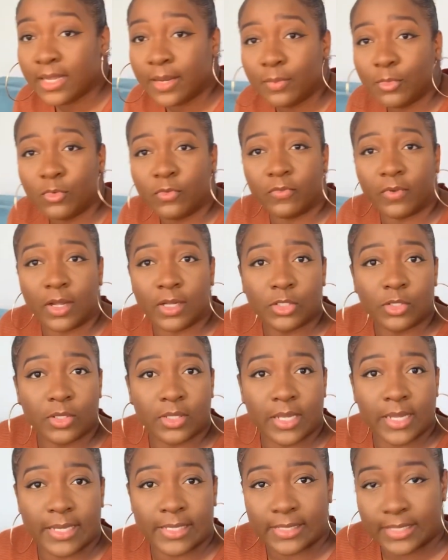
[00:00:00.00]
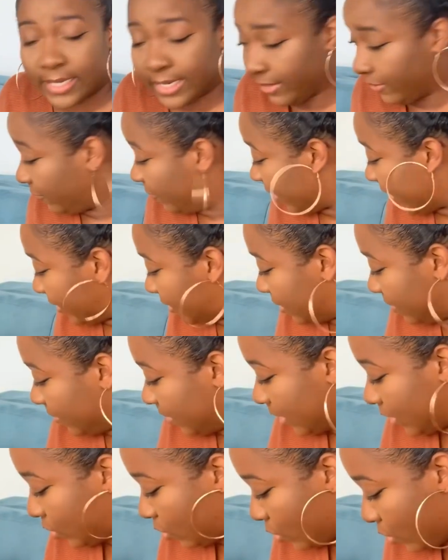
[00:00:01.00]
I move on to things like
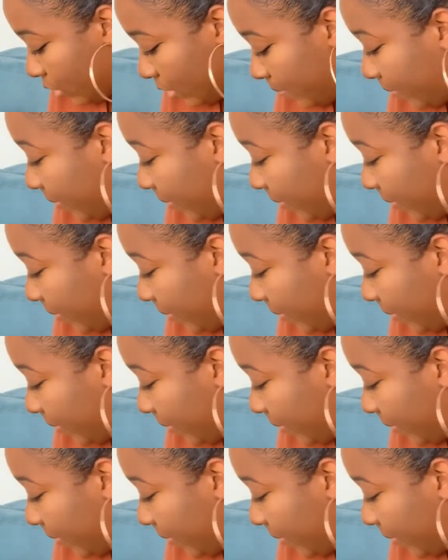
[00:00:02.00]
vitamins or